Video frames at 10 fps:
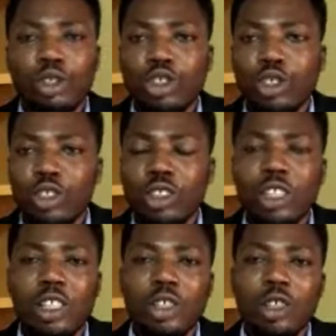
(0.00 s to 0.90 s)
trust
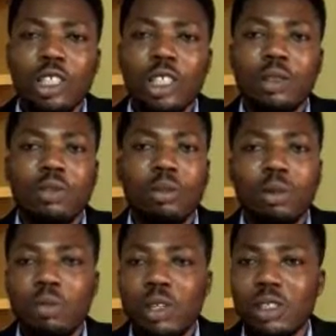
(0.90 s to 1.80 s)
in your gift, be
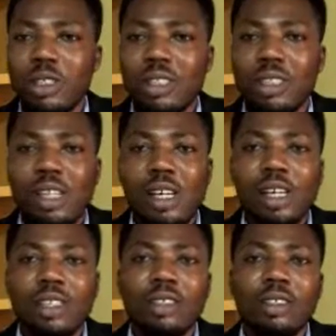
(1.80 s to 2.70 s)

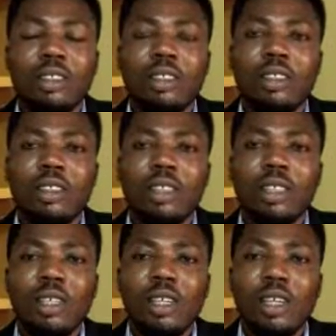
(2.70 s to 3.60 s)
persistent,
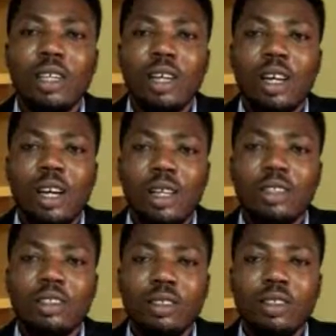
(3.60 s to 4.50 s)
and
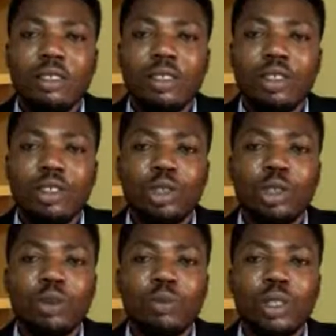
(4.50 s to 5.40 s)

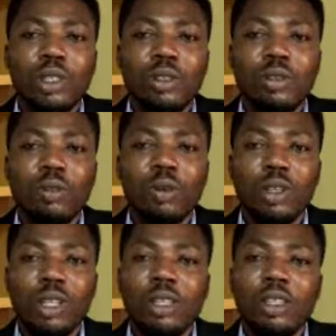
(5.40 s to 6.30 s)
trust me, one
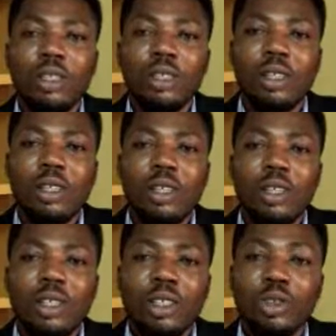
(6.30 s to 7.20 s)
day
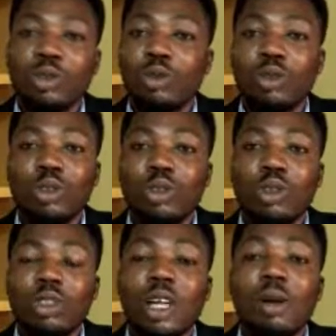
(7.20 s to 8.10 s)
you
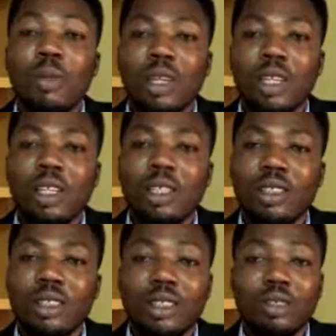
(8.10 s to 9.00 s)
start making it,
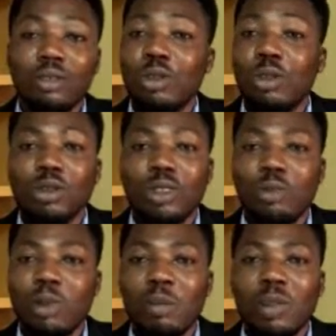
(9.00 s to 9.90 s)
and who knows,
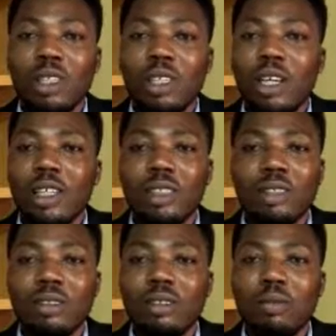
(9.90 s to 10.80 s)
it might be the
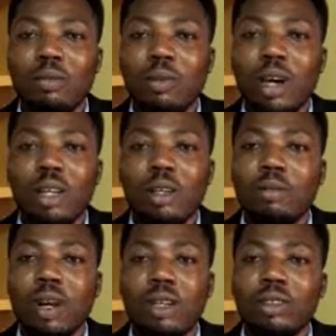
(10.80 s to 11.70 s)
next Mark
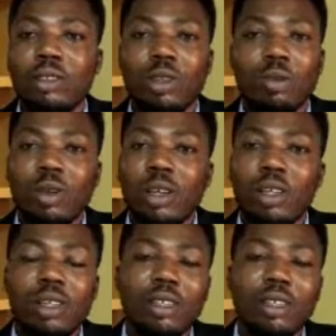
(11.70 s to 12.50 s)
Zuckerberg,